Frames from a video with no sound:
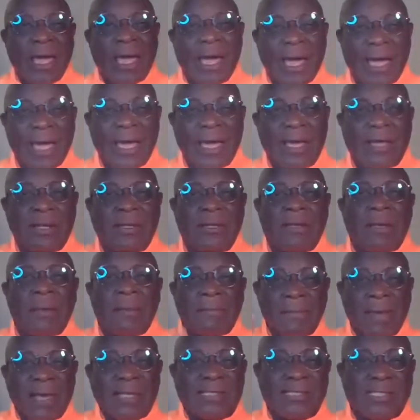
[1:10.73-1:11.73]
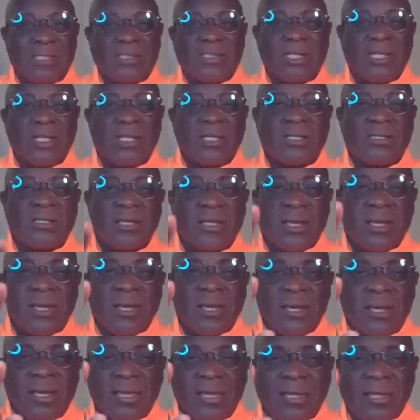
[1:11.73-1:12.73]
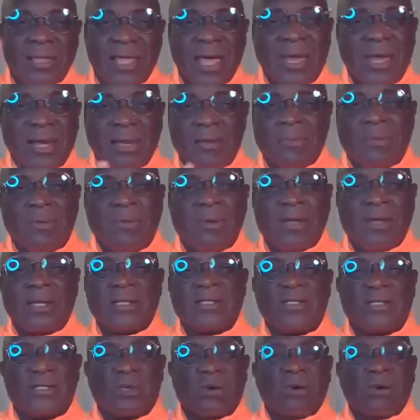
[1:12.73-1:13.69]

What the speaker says: and messages that he brings.